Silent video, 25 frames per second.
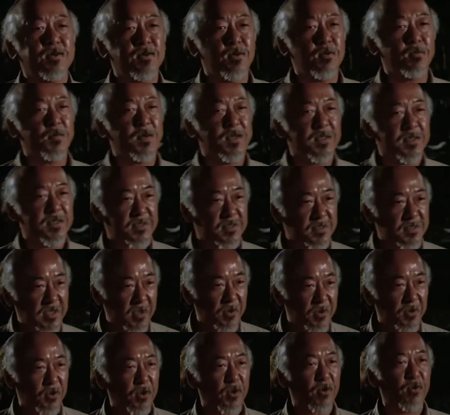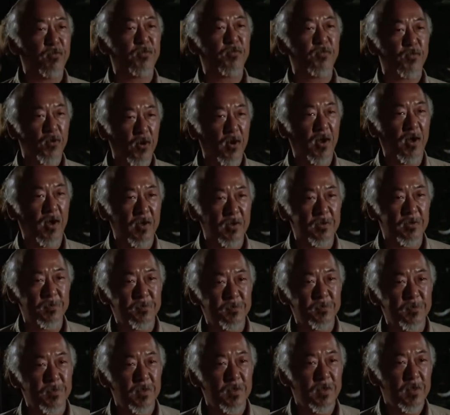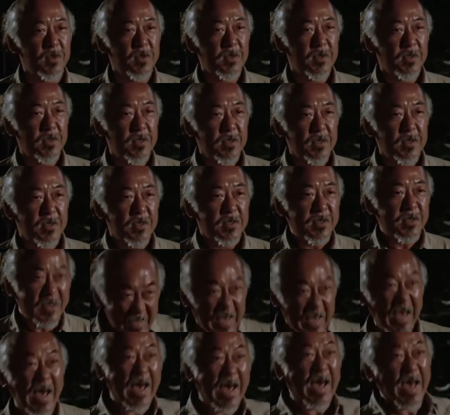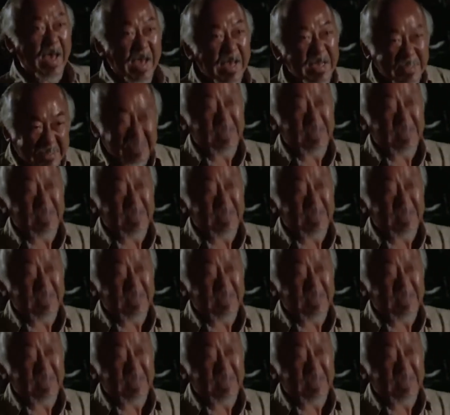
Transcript: Show me sand the floor. Hat!